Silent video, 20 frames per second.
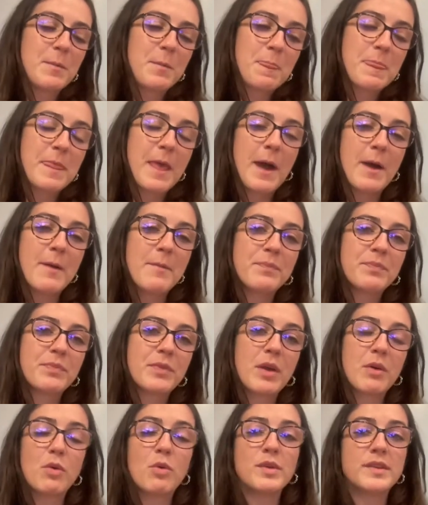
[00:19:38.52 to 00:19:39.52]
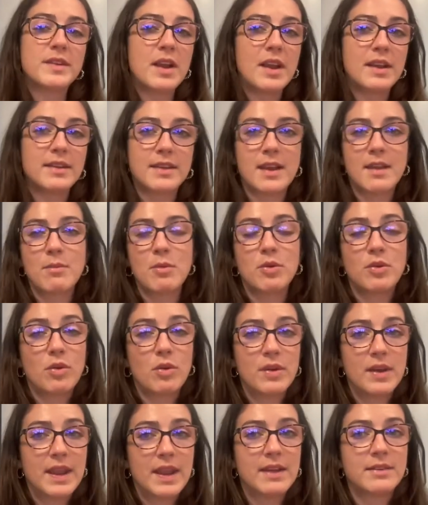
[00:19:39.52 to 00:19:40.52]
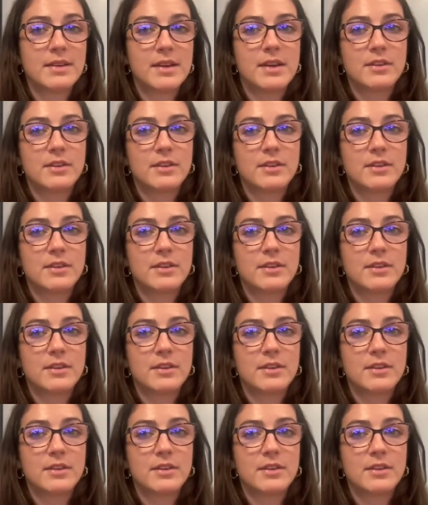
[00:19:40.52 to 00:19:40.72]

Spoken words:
yeah, also like sending on LinkedIn